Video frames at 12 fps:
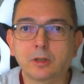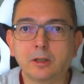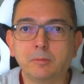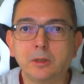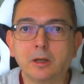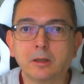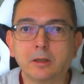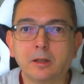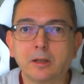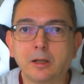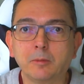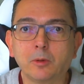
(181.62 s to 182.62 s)
be done at
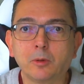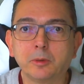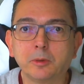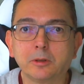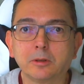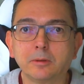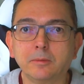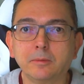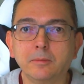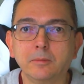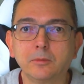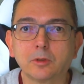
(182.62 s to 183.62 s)
any moment.
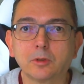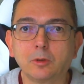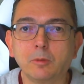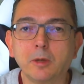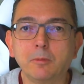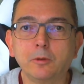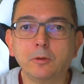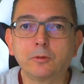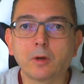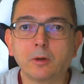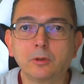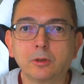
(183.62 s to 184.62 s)
So you may move
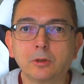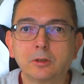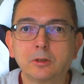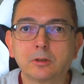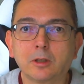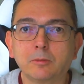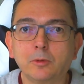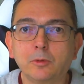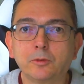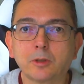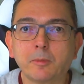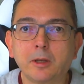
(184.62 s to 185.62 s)
ground units, then move
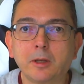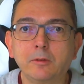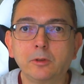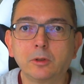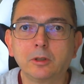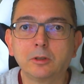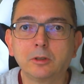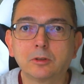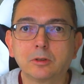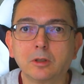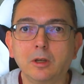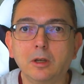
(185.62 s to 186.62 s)
some naval units,
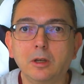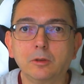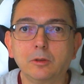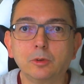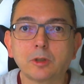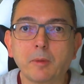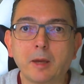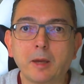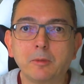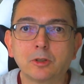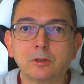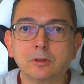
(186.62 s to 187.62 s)
do some air
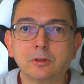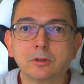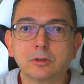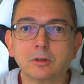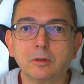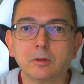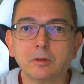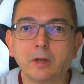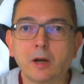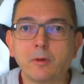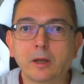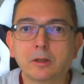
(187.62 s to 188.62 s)
missions, air
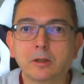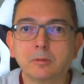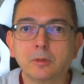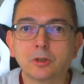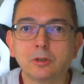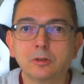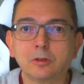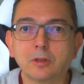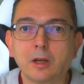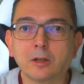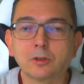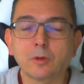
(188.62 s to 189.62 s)
recon missions,
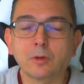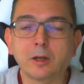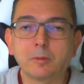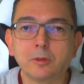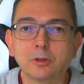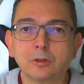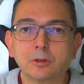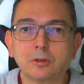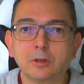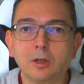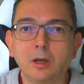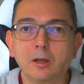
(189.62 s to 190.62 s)
air strike missions,
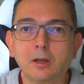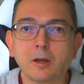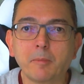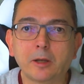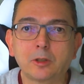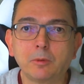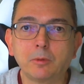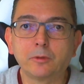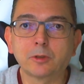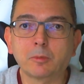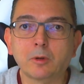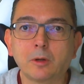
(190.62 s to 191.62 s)
come back to move
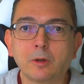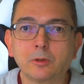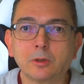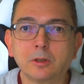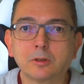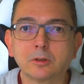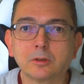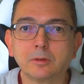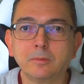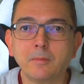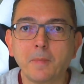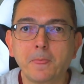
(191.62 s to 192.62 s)
some ground units.
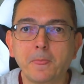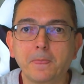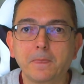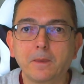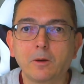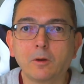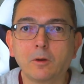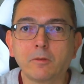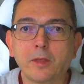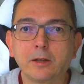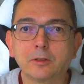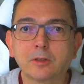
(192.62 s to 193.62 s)
All of
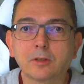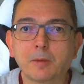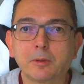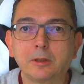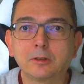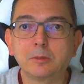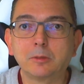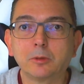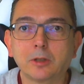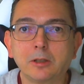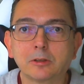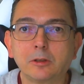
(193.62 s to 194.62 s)
that is happening
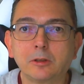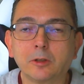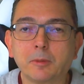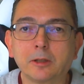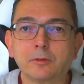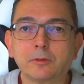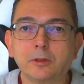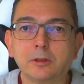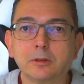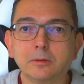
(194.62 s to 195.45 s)
simultaneously on the battlefield.